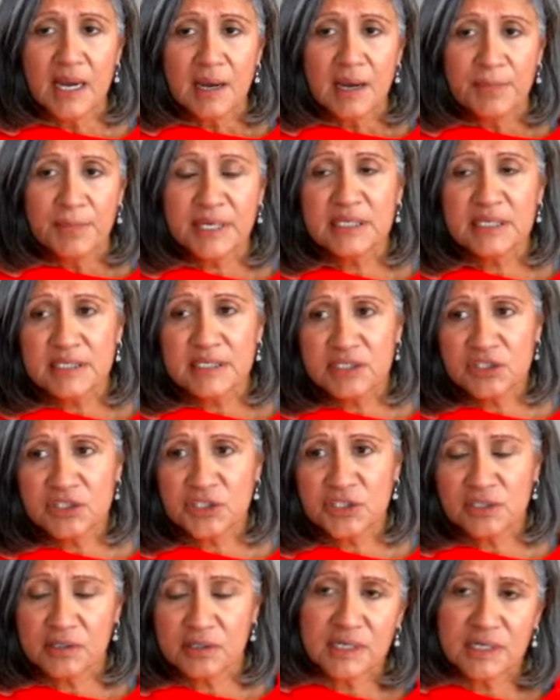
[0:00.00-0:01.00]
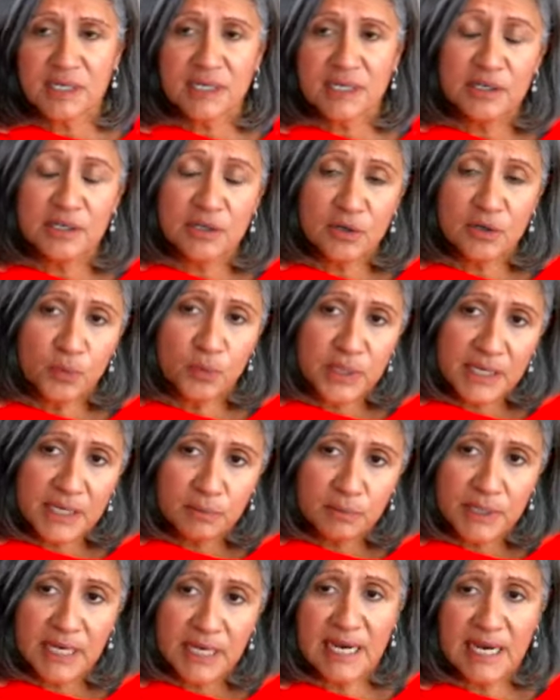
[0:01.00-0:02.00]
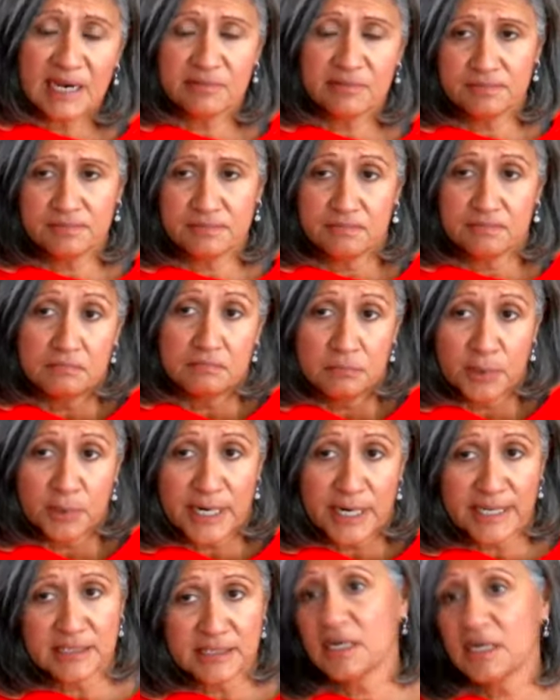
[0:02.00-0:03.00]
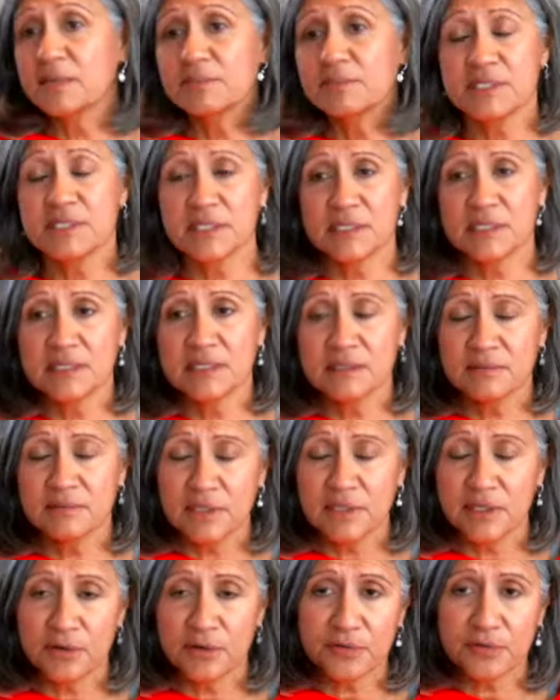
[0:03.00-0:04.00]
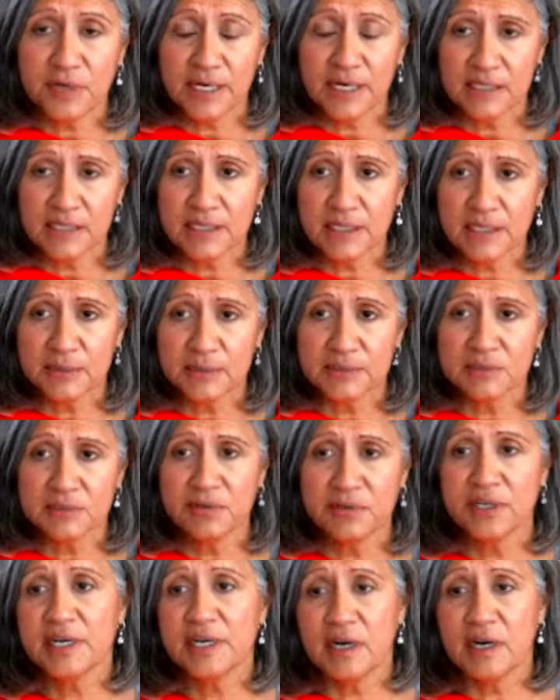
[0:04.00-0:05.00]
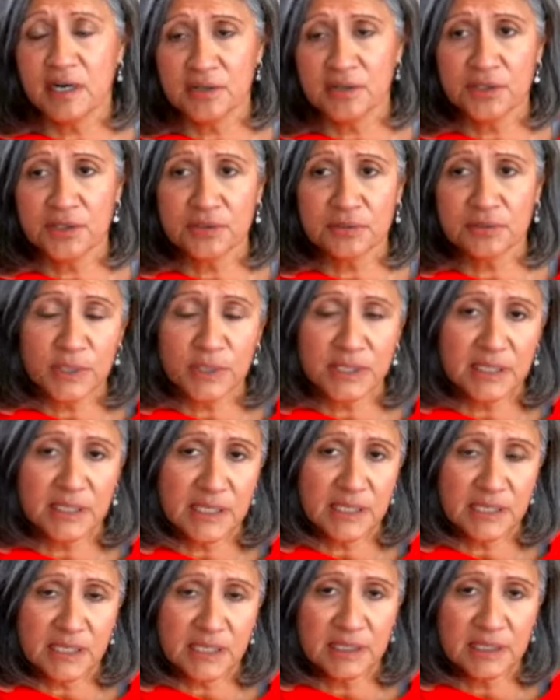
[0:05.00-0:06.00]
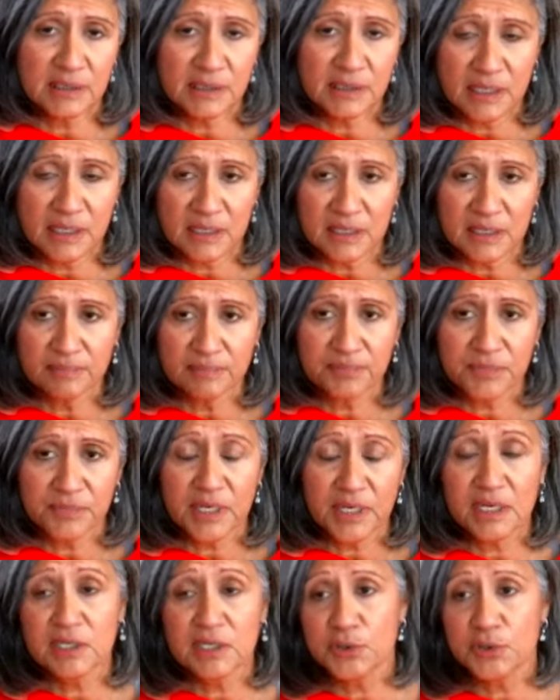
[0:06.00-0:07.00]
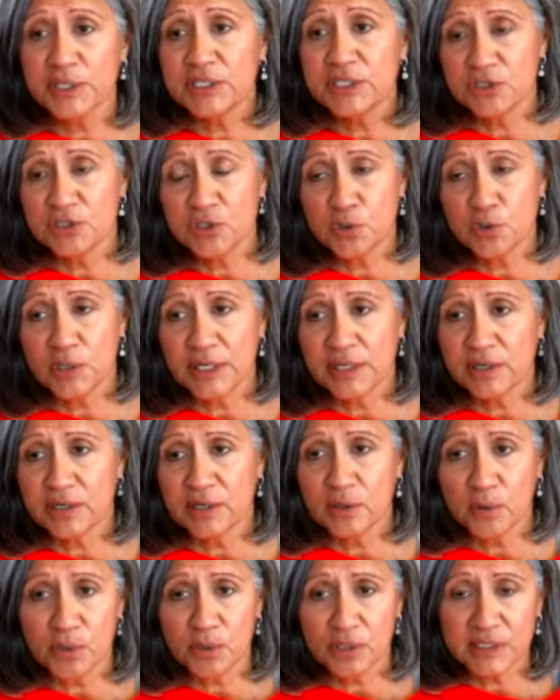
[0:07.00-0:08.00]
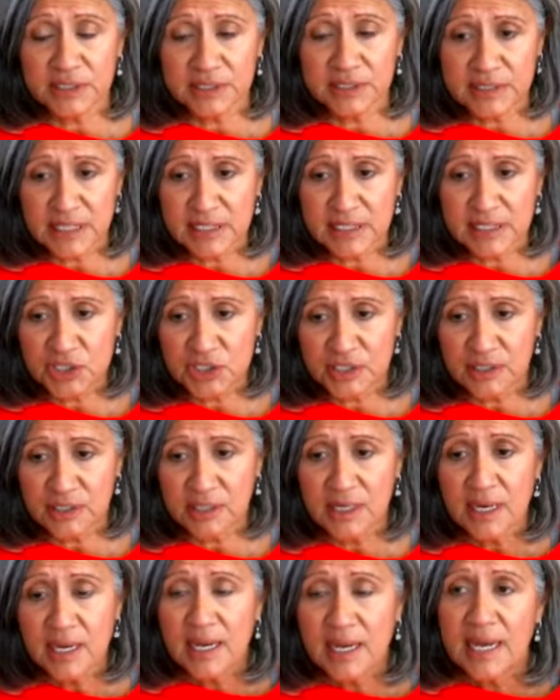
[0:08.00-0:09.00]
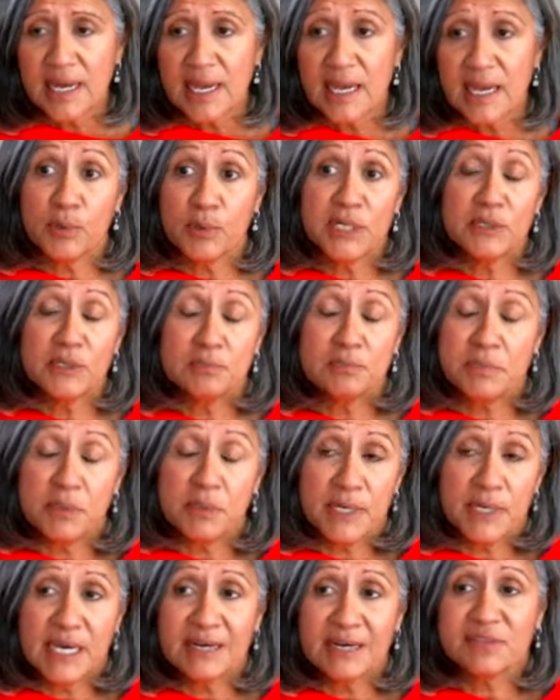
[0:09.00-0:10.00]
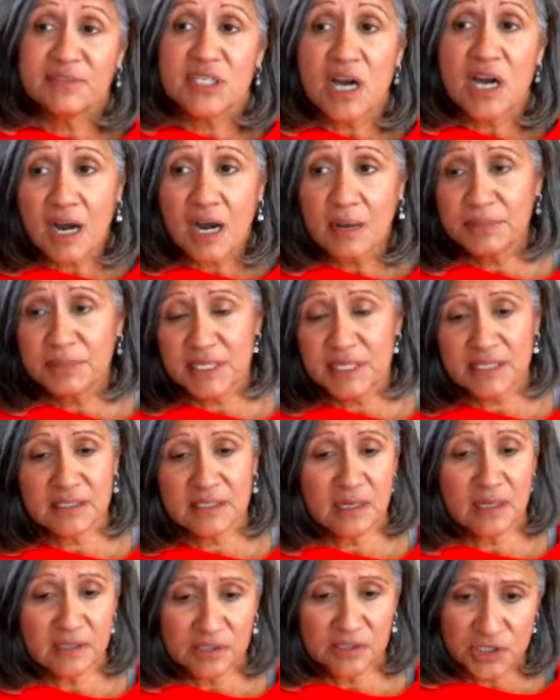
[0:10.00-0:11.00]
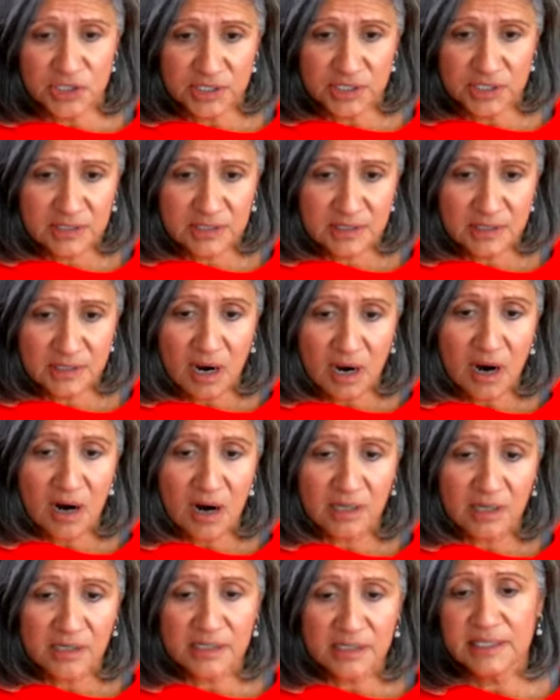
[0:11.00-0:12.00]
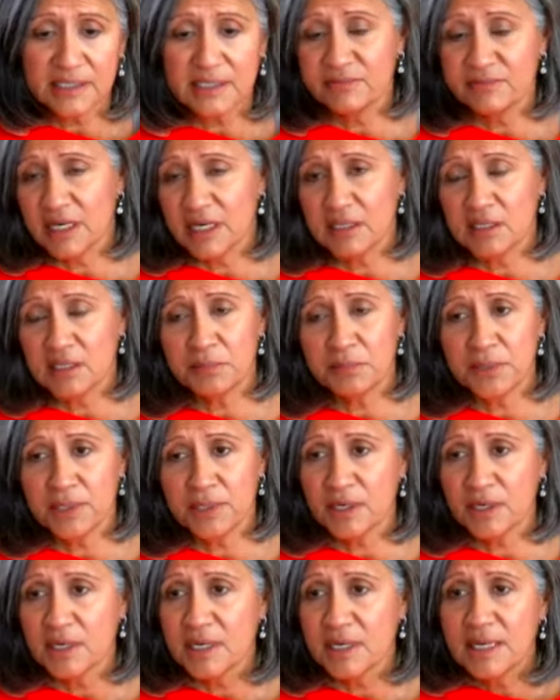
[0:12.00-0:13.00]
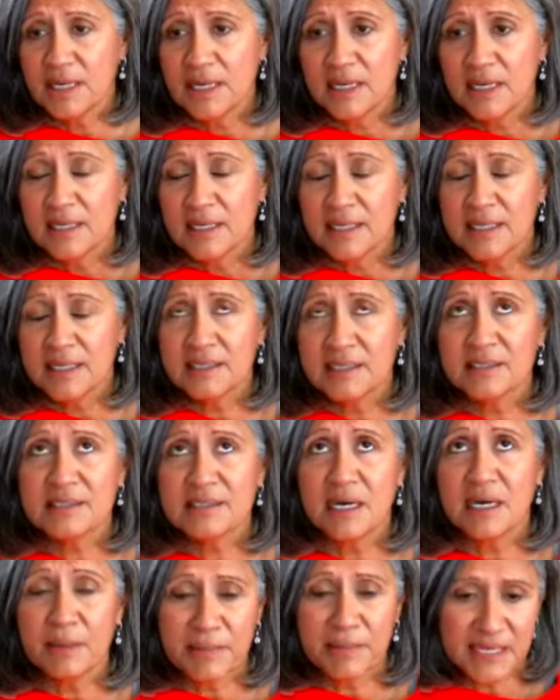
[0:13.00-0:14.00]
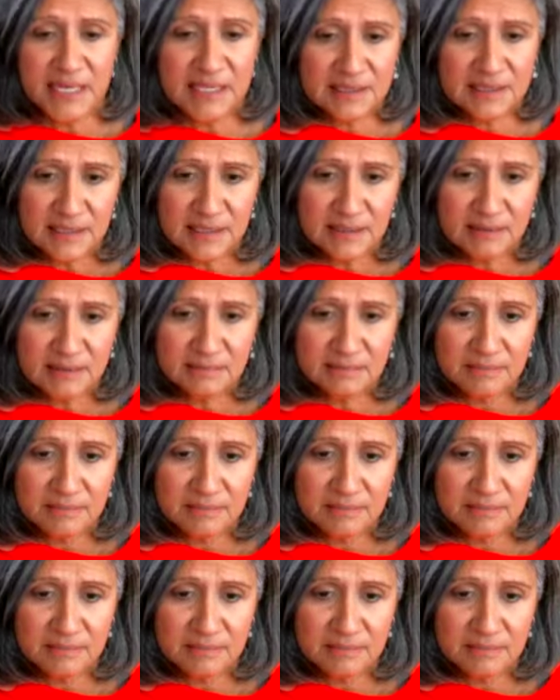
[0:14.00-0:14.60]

But additionally, we have Brad Thompson, and frankly, I was very honored when he agreed to join our organization. But we have top technologists. Our lead developer is amazing.